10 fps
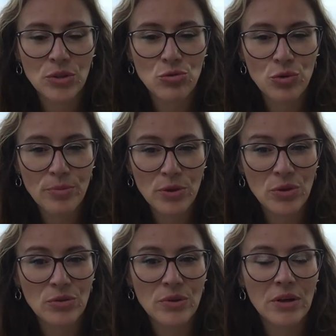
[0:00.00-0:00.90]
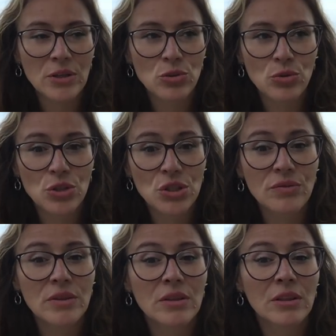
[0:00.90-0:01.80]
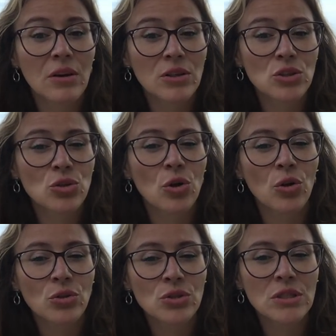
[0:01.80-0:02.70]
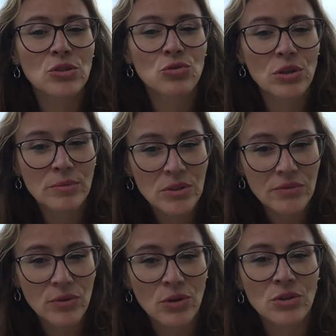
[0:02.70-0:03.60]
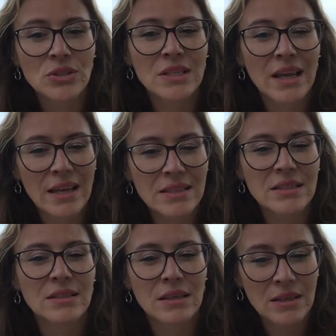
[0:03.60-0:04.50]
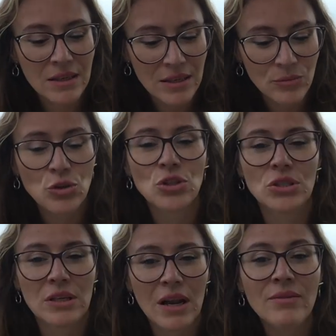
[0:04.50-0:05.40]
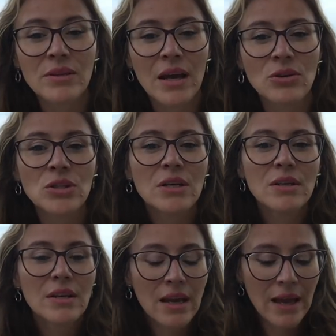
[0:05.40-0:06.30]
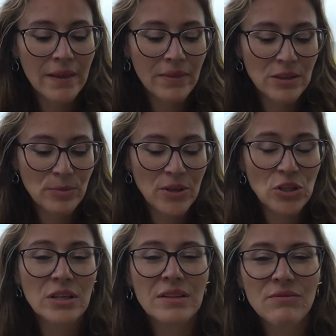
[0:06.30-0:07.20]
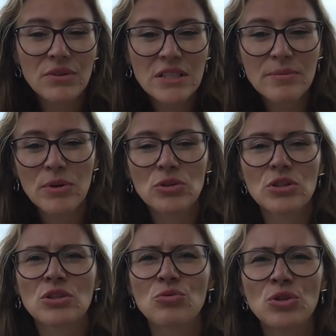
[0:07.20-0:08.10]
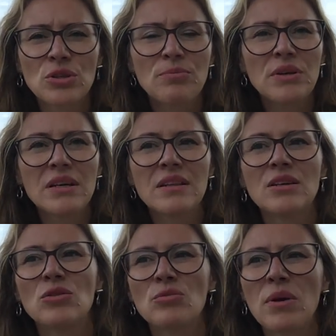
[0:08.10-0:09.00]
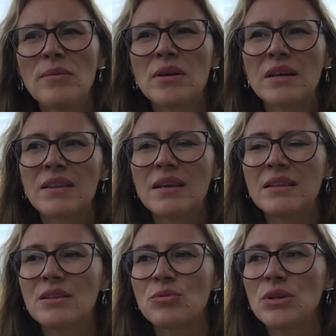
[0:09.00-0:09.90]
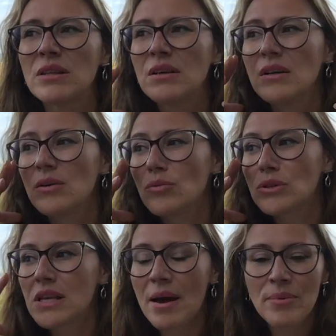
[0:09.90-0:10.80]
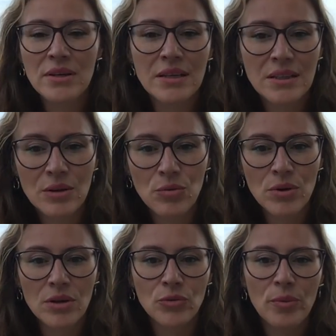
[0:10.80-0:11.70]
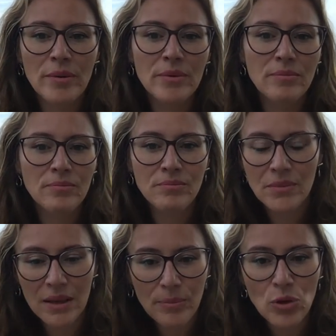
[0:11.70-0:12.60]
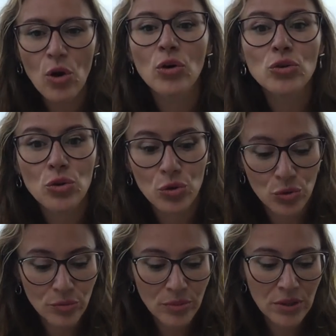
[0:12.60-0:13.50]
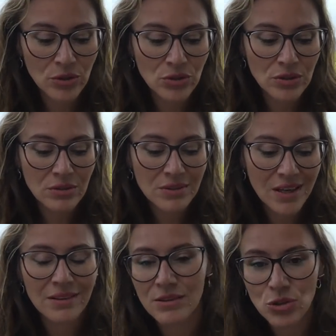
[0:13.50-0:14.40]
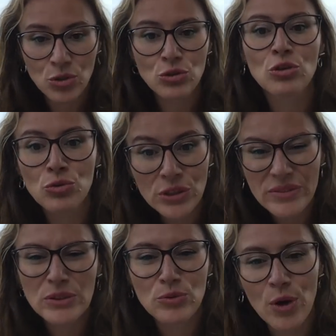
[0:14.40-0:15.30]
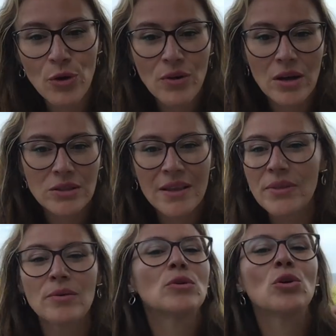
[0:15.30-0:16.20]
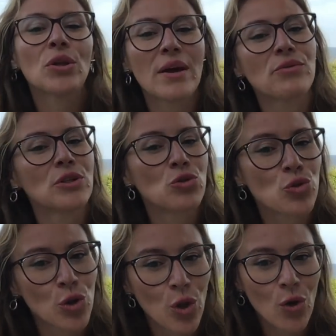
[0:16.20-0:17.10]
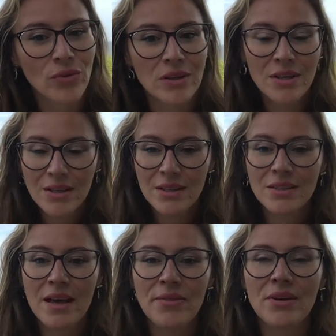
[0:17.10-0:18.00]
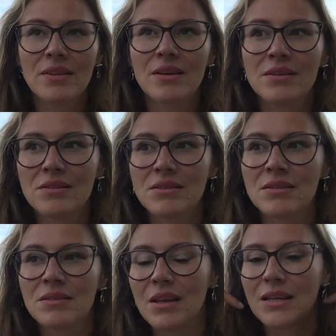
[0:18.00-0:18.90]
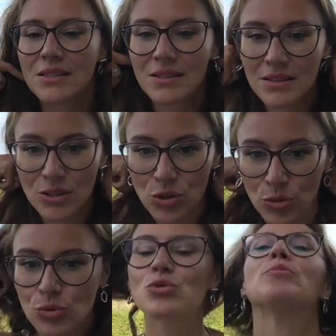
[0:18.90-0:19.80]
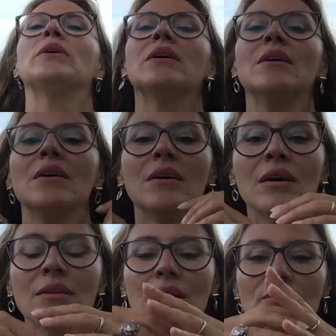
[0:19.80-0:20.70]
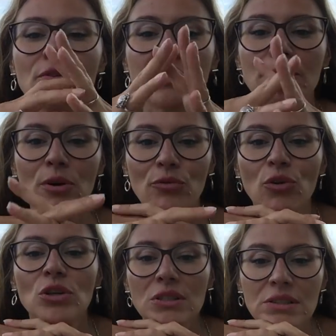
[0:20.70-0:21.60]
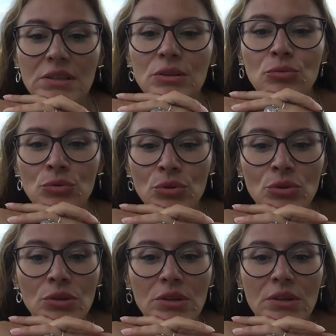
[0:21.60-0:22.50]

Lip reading: were tripping you in regards to achieving large goals and dreams of yours, gains and income, which is the 11th house, and especially invisible such, which are bigger than you, maybe connected with what's happening in the world, maybe they're beyond you, because Saturn is also the rule of the 12th house, something we don't have control over, something that is destiny, so to speak. The invisible forces that rule